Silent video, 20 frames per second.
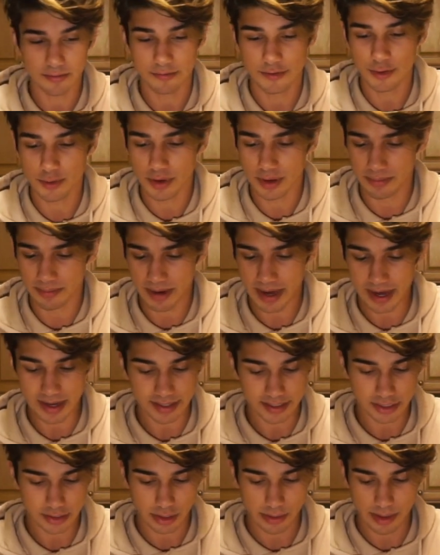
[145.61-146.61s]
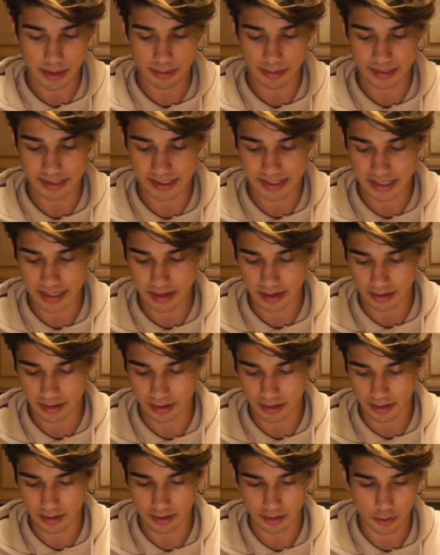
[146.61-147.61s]
viewing box so we'll be able to see our
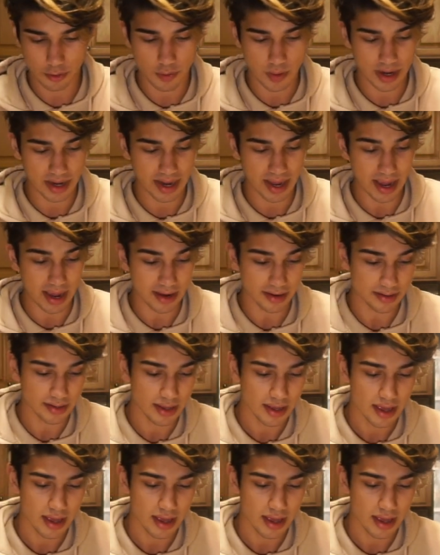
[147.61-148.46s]
little queen ant